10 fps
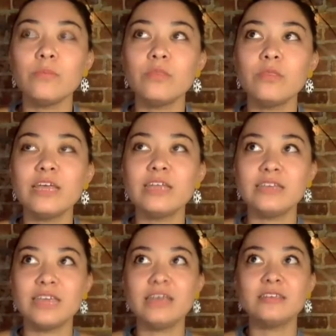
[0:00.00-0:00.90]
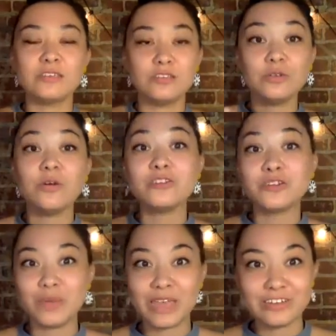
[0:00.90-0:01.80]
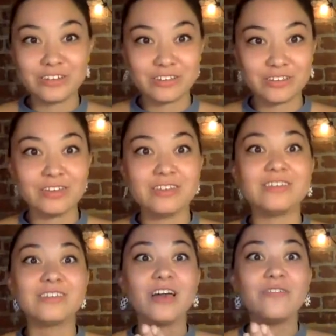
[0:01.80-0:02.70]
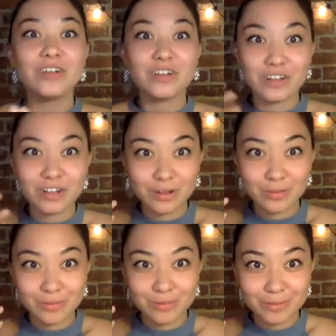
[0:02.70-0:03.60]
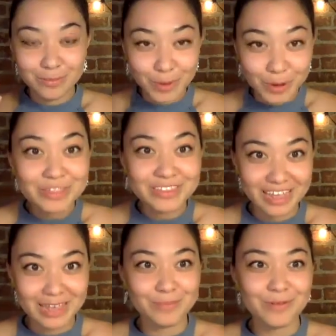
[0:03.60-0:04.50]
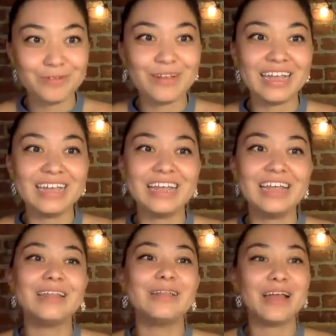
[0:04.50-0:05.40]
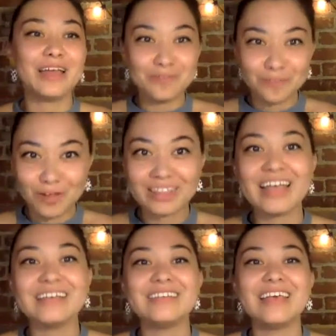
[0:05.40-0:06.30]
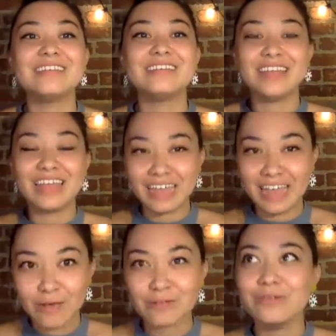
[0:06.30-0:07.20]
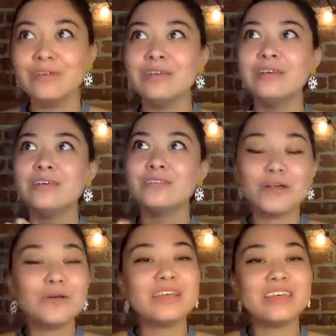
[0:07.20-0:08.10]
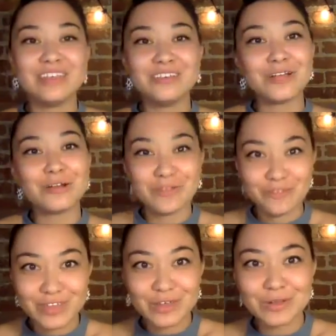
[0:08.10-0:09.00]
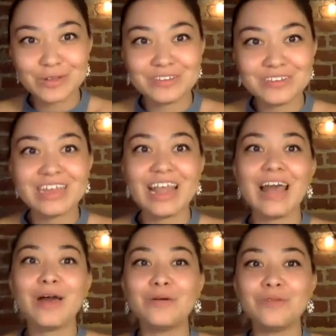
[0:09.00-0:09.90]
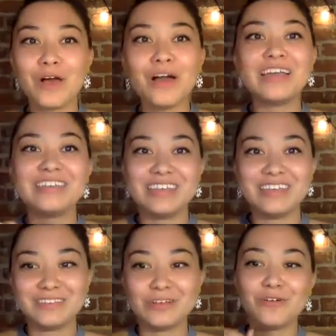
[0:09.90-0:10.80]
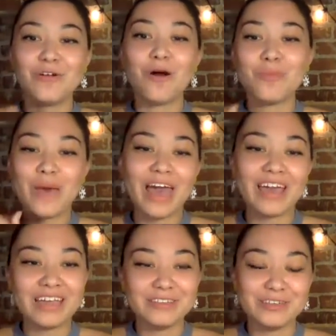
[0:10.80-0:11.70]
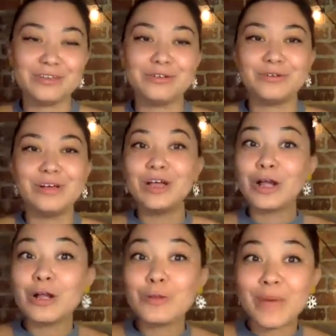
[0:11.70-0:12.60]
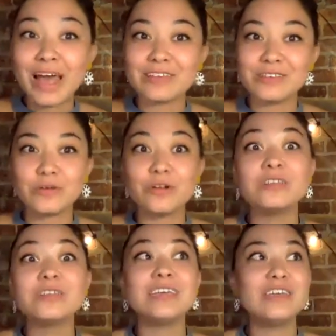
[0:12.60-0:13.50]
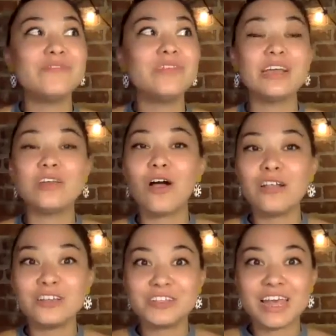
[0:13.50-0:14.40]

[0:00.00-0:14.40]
it takes us 200 pages to discover her birth name, right? And the kind of what that says and like how slowly things are revealed and how long it takes to crawl back into her past or to even acknowledge